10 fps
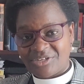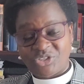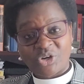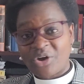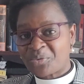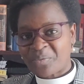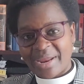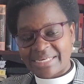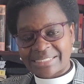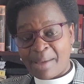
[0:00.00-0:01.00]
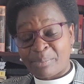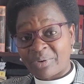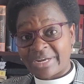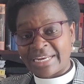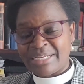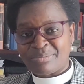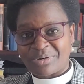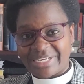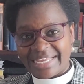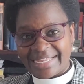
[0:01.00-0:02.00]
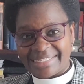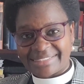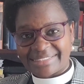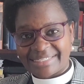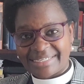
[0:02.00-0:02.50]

Don't wait upon anybody else.